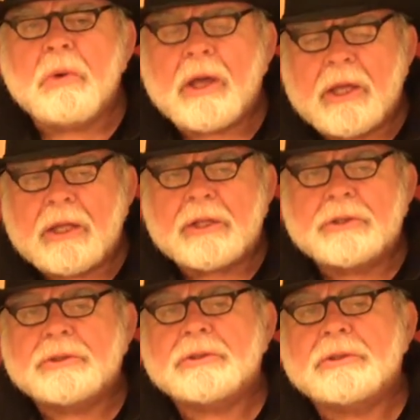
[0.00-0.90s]

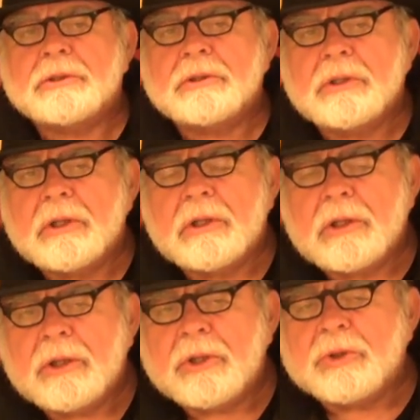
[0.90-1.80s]
ways.
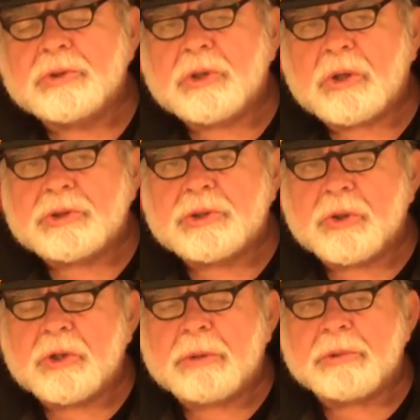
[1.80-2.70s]
You know, start
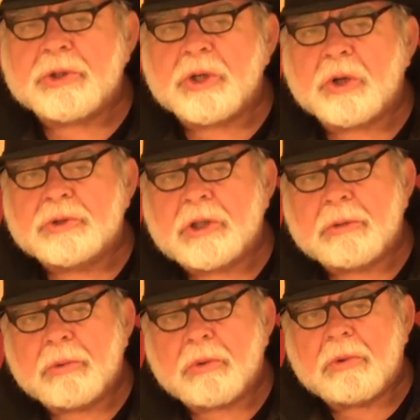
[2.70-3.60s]
showing up at church a
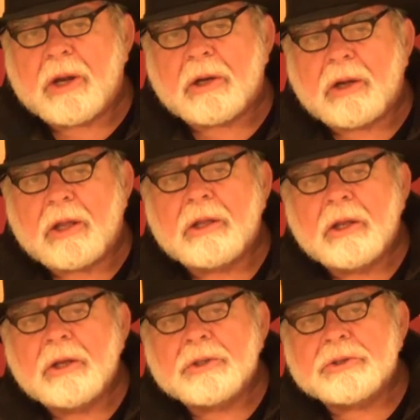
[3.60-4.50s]
little more regularly.
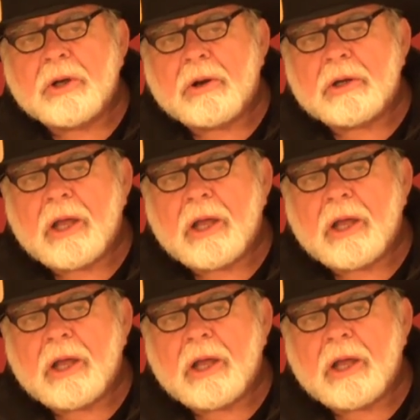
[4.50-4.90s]
Start